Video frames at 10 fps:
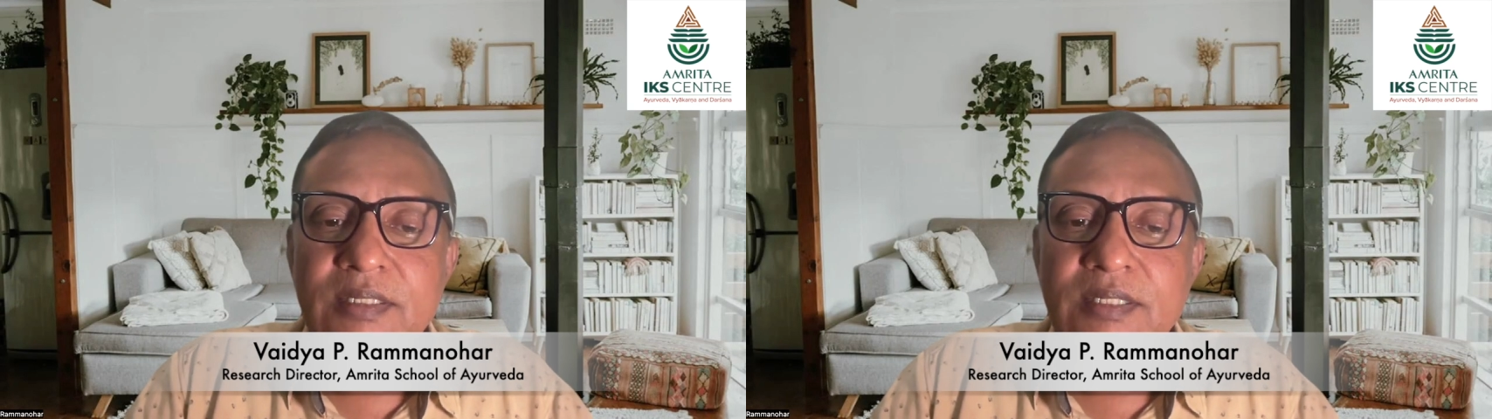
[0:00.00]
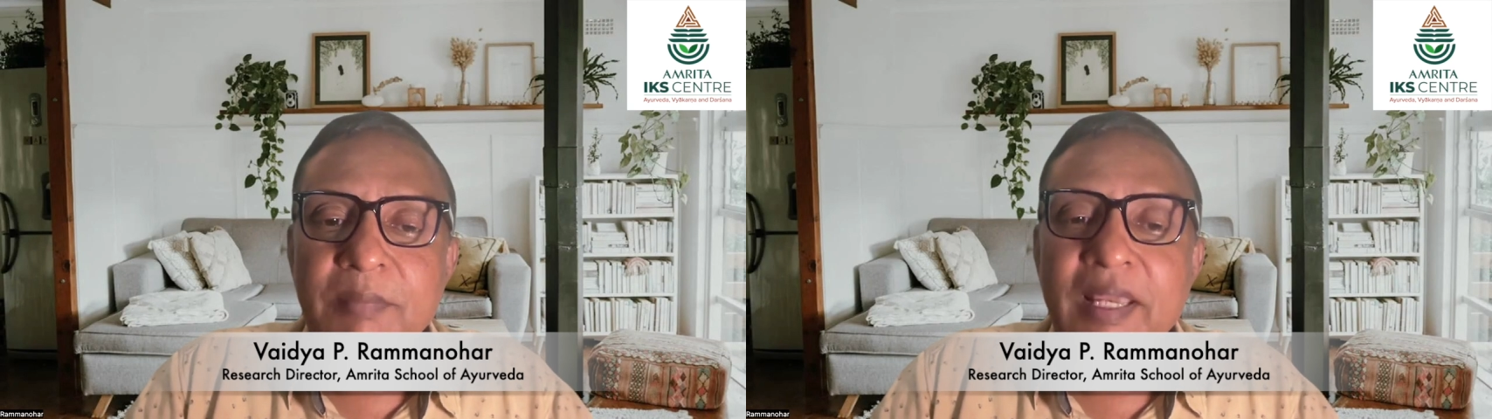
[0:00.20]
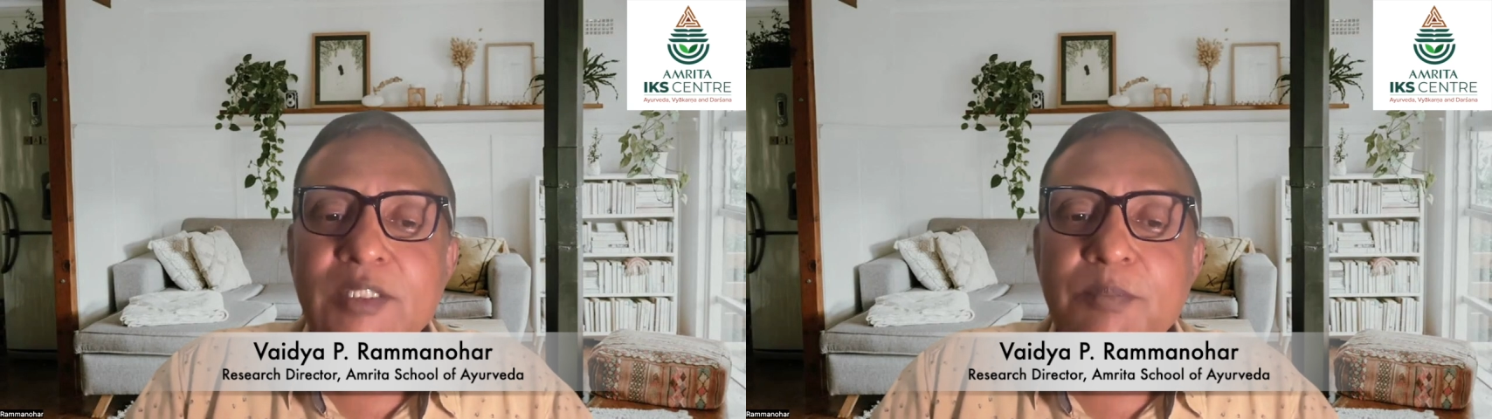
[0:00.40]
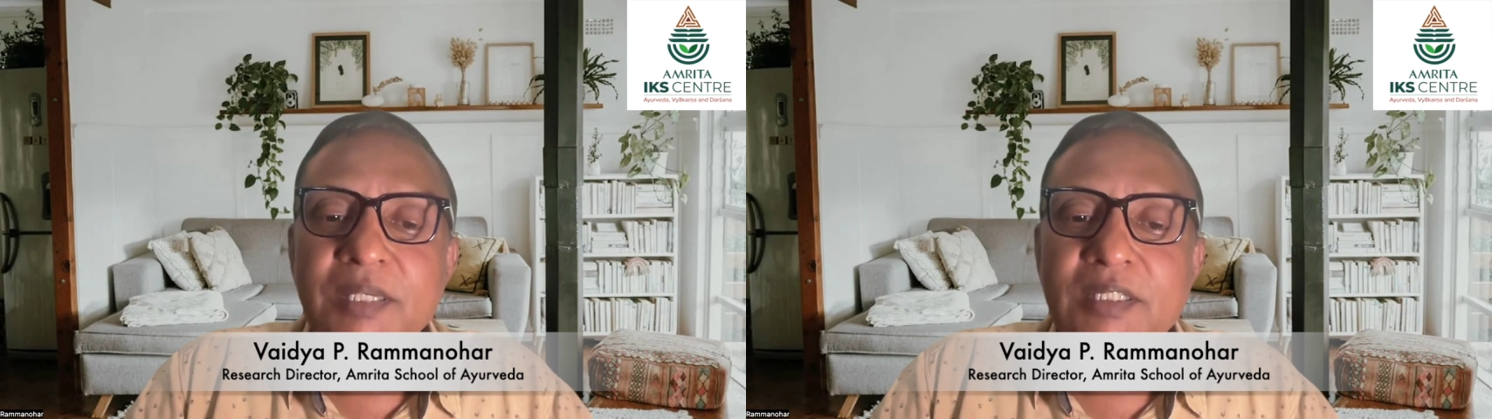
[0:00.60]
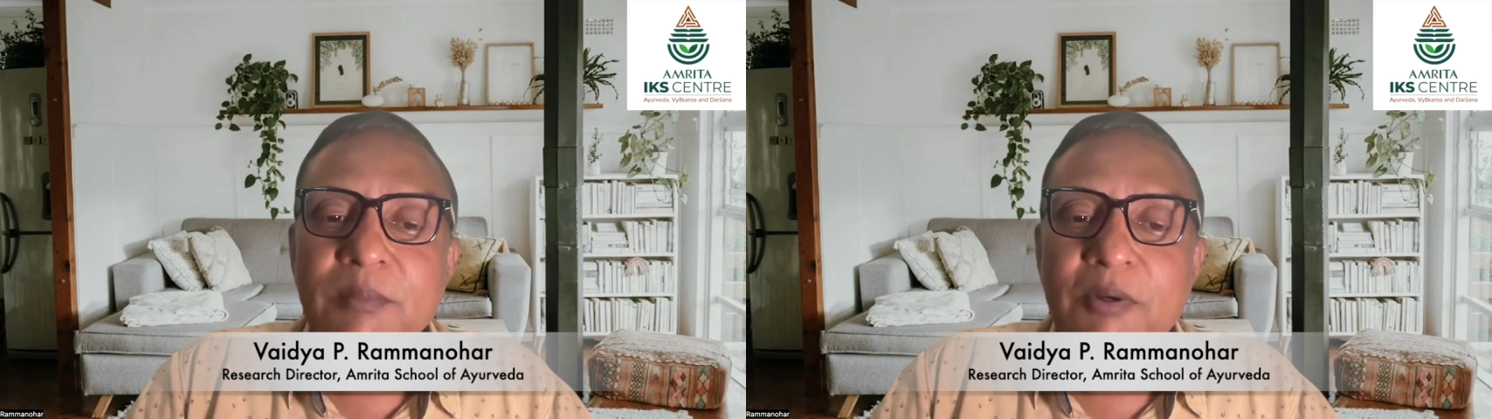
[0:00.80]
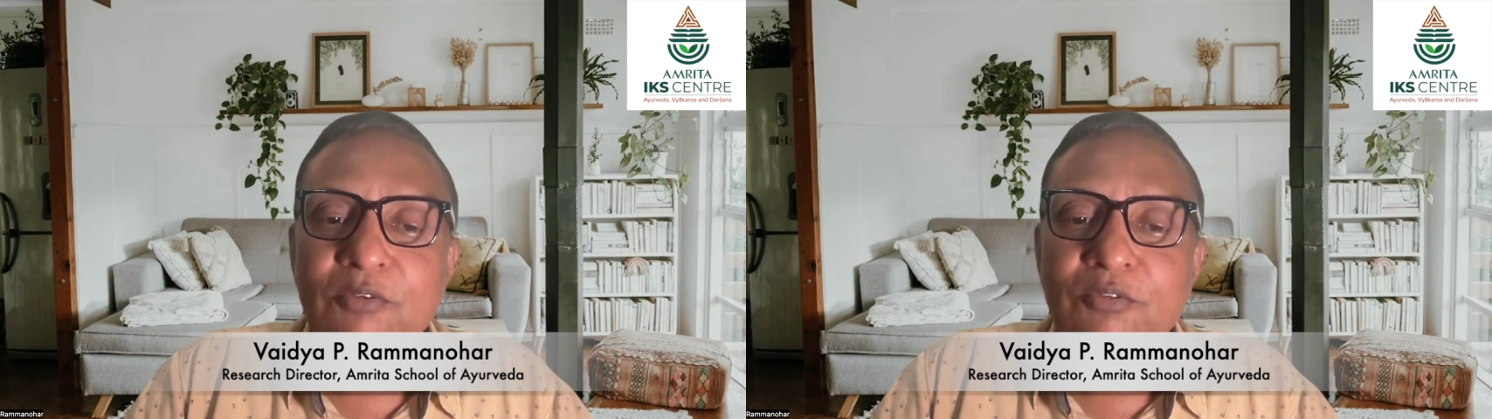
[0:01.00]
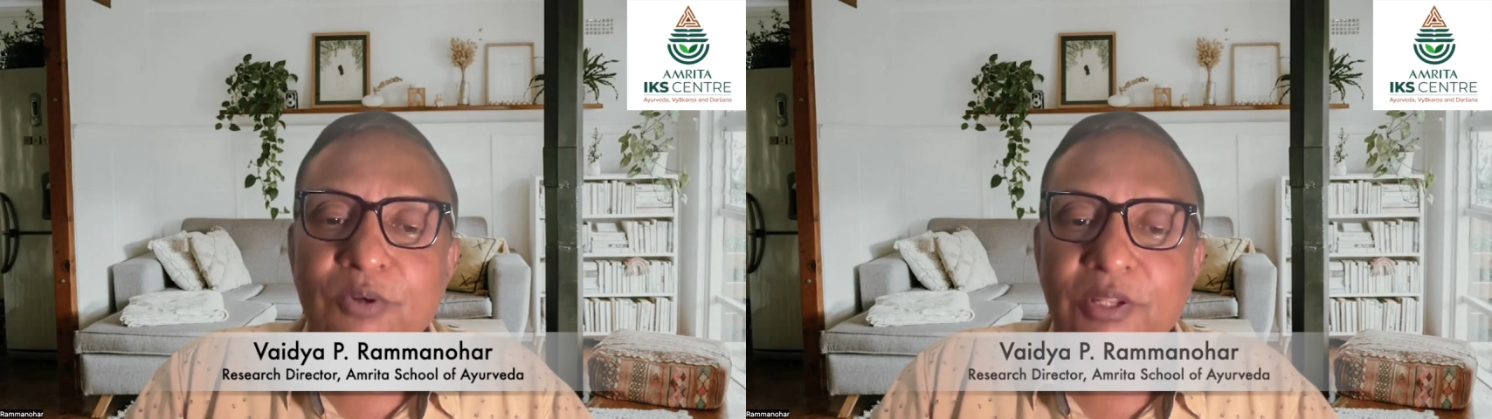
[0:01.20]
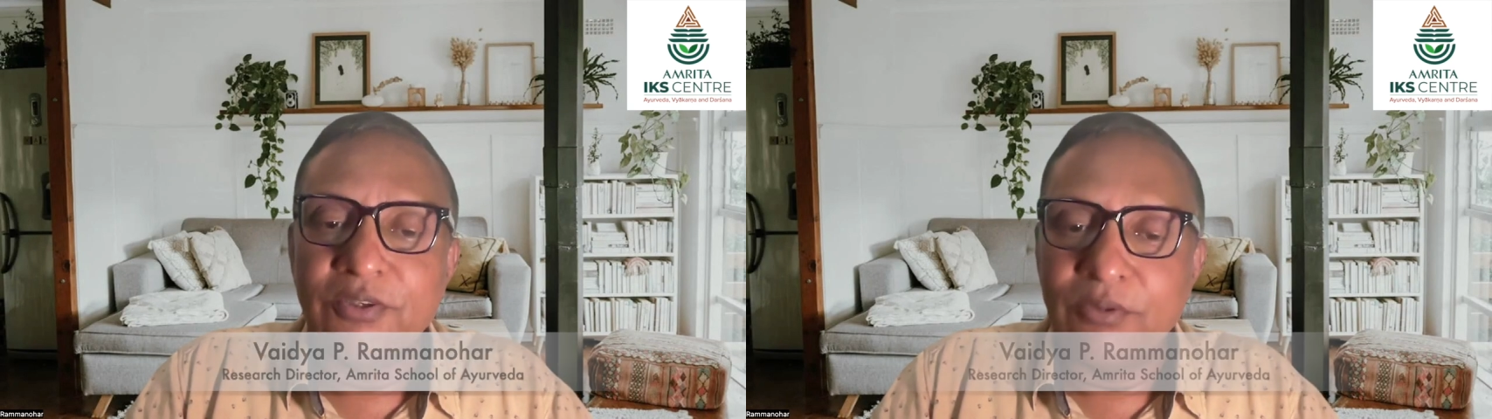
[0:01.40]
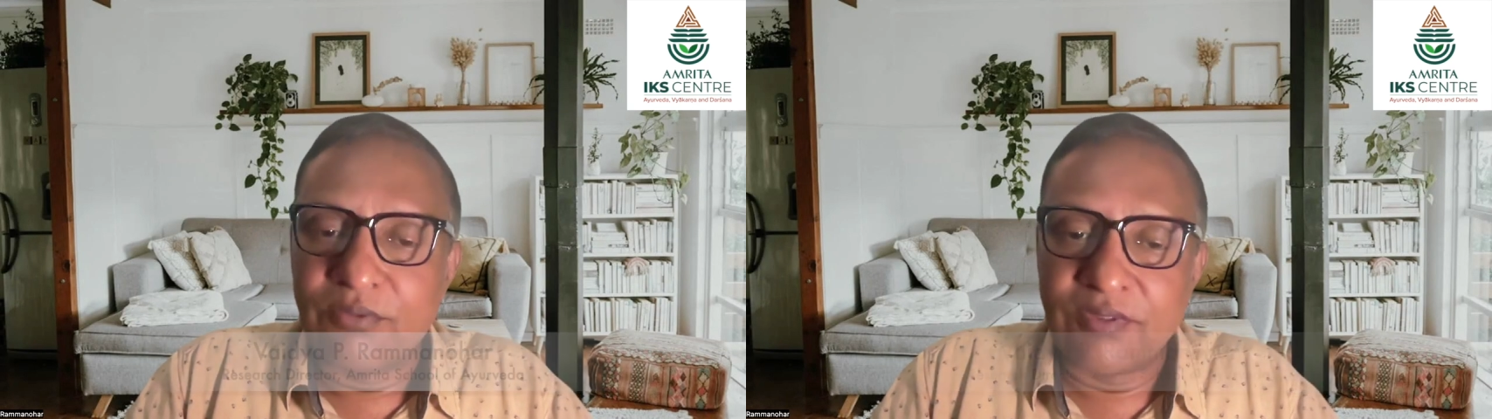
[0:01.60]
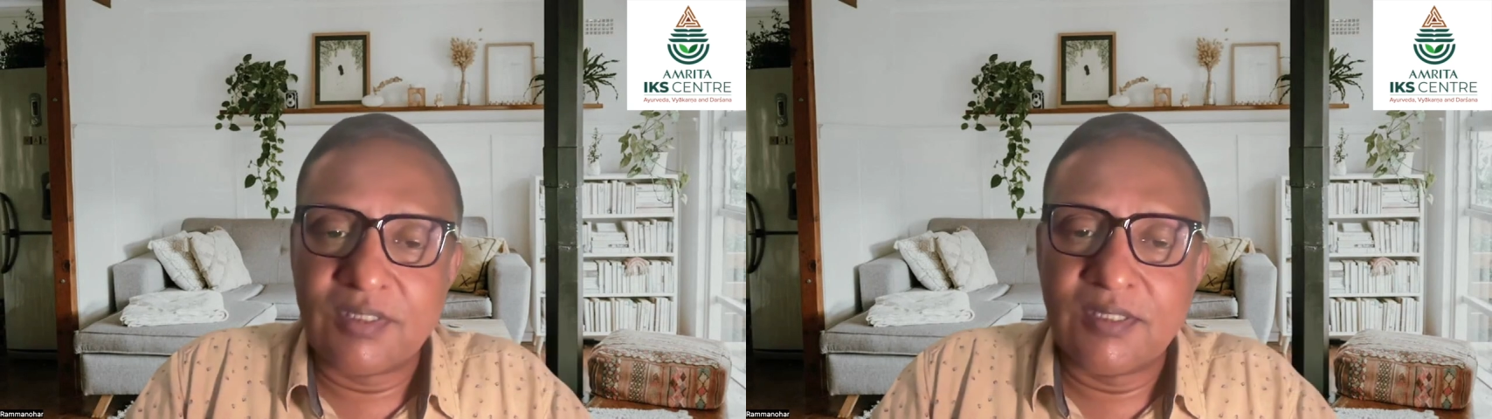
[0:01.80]
some aspects about food and
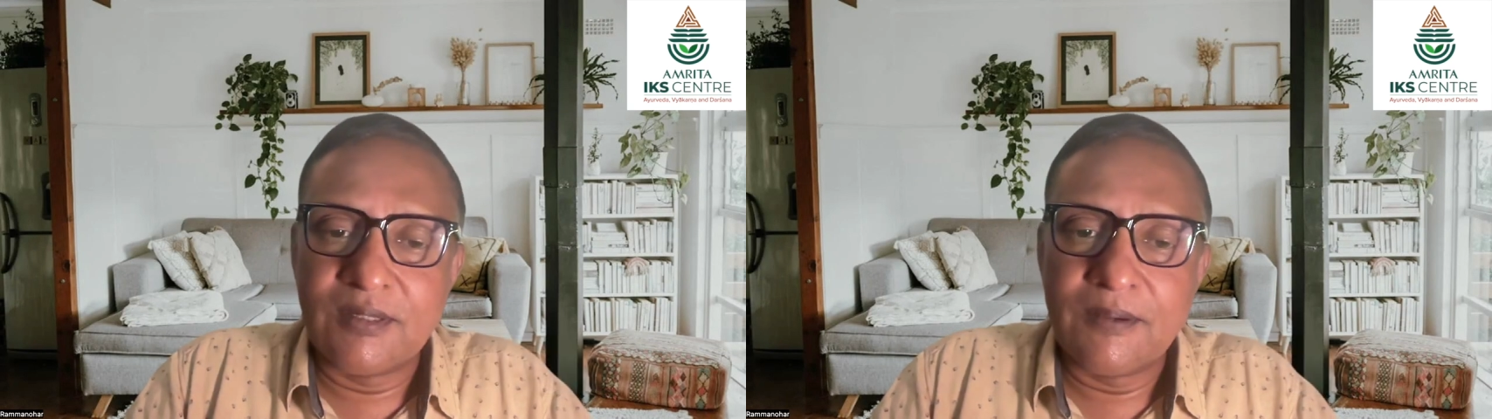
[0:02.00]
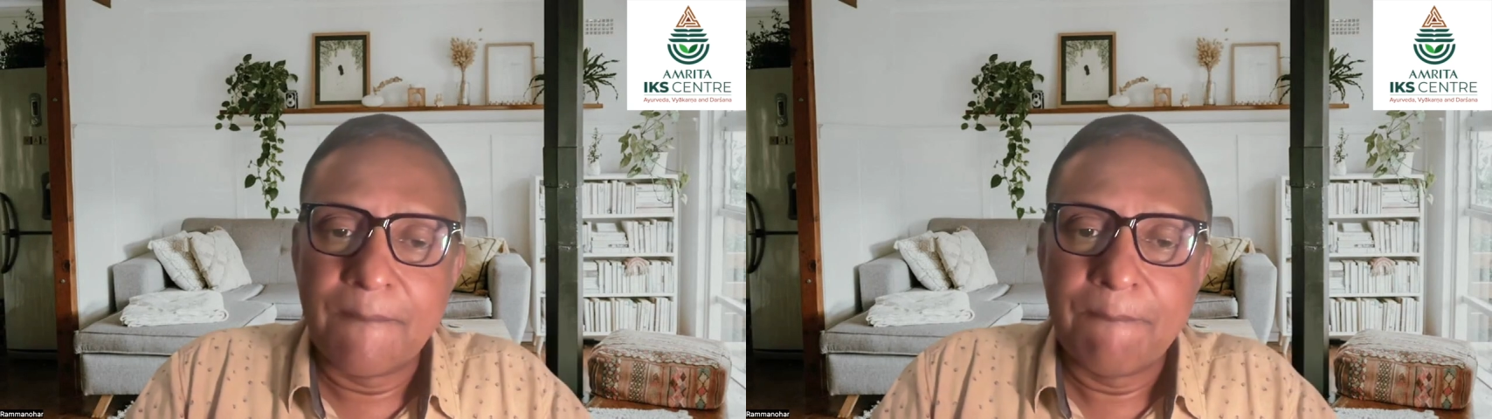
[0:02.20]
nutrition.